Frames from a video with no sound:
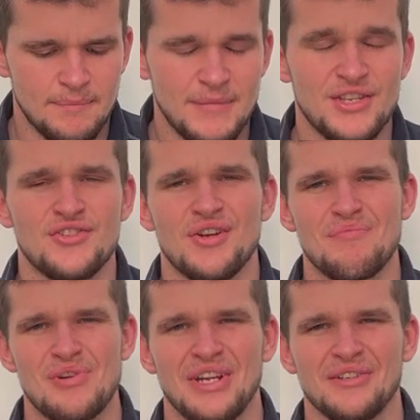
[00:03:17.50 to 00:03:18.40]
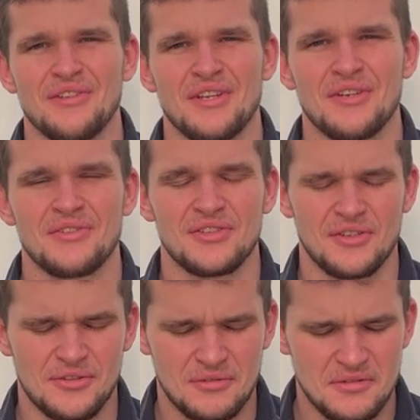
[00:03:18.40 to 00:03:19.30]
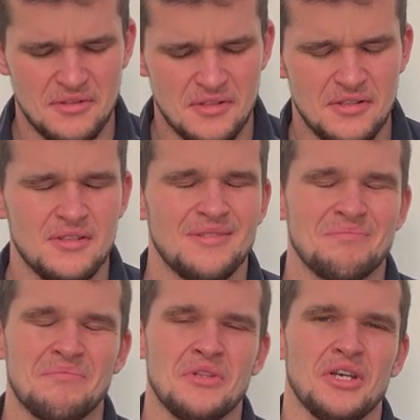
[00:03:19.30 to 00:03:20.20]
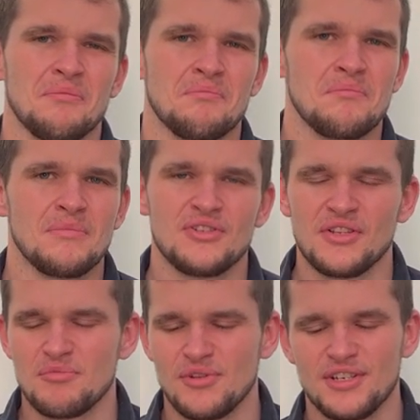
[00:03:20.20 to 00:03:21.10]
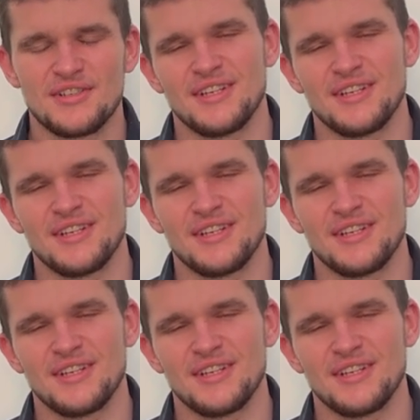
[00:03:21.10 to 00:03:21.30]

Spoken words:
It's not Braille though, so yeah, that's not the point.